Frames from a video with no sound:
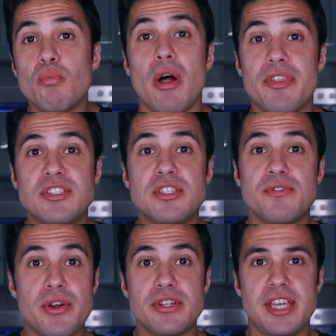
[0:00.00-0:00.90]
While this is
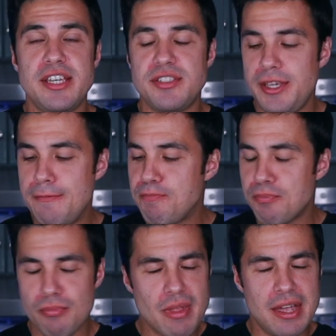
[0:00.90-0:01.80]
very tasty
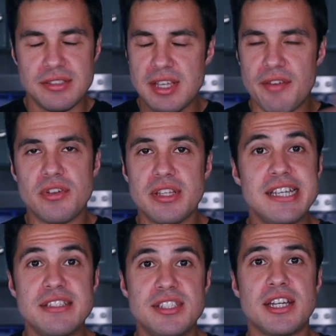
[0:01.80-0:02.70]
and definitely
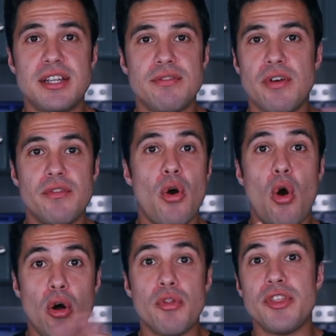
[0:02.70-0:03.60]
indicative of
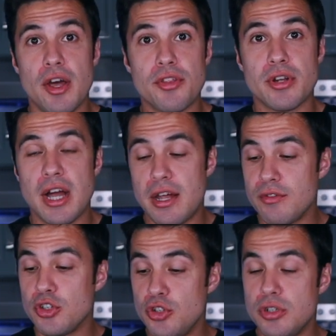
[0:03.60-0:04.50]
all the other kind
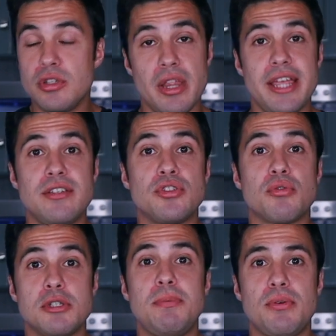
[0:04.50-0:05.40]
of good glazed
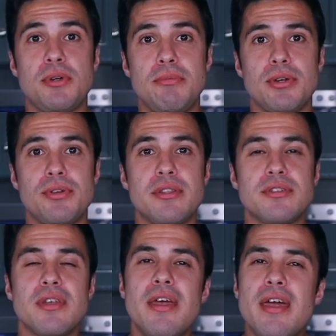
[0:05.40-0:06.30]
Krispy Kreme
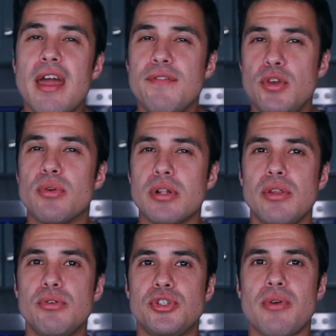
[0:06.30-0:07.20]
donuts, if you were to
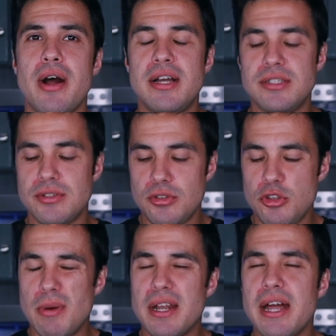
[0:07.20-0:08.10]
close your eyes,
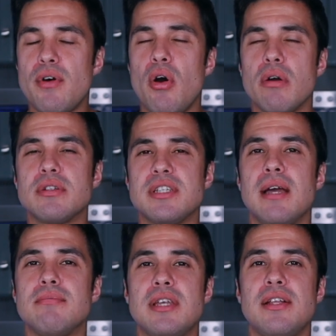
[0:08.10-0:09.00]
you might have a hard
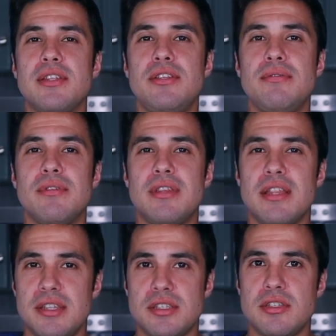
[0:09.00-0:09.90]
time telling
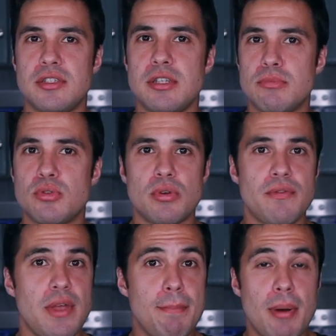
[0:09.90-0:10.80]
that this is some sort of
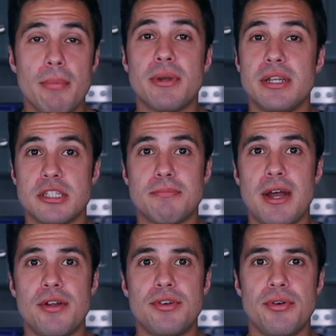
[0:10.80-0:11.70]
a
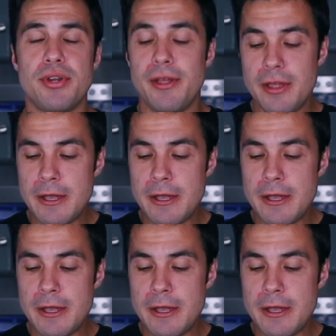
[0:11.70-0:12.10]
pumpkin-inspired donut.